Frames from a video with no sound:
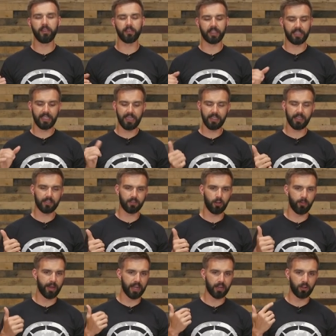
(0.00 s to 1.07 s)
this, like Eli
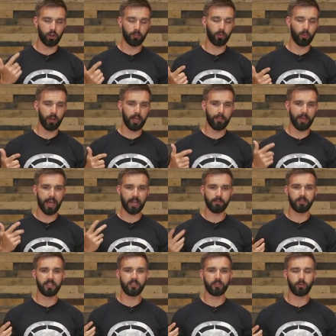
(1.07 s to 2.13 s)
Tomac, Cooper Webb,
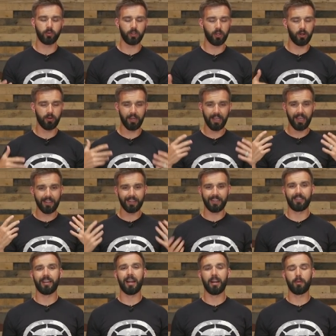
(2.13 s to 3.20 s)
Adam Cianciarulo, the
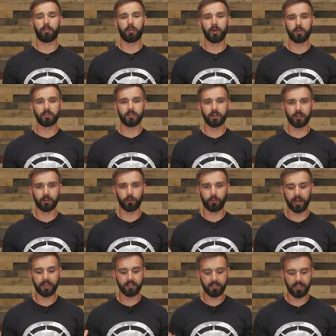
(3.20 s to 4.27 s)
entire Pro Circuit
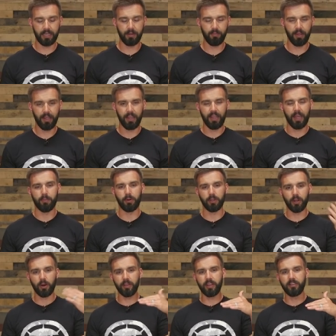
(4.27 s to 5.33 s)
race team. And
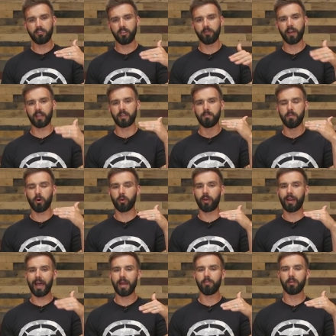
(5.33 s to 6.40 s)
below this, you've got the Moto
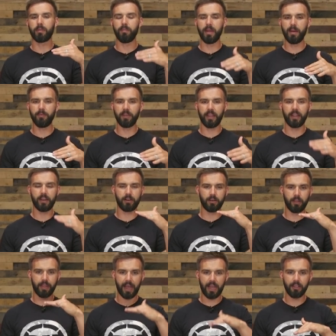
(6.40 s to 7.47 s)
9 with MIPS, and then
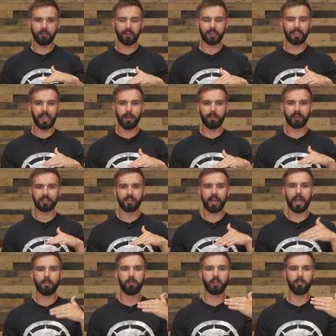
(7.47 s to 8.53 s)
under that, you got the
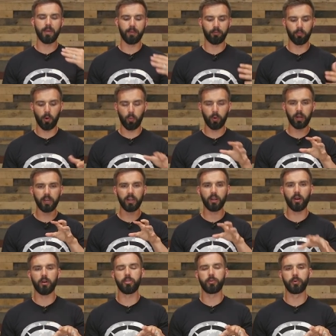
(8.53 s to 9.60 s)
MX-9 with MIPS. But we're gonna
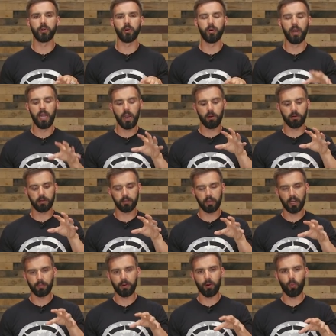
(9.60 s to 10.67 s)
go through, we're gonna
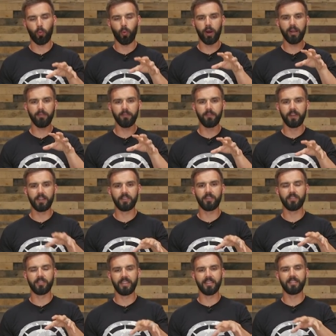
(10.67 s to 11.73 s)
talk about what
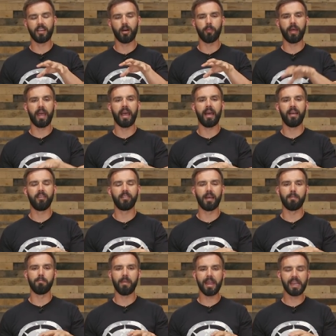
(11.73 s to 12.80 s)
features this helmet has
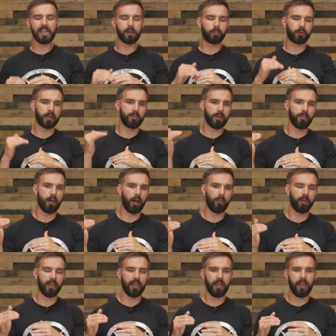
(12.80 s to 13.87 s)
that make it a premium
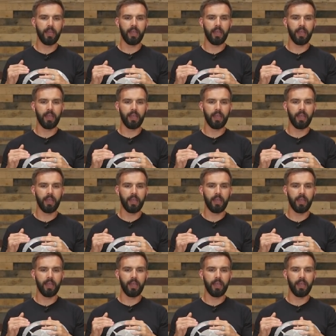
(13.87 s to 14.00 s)
helmet,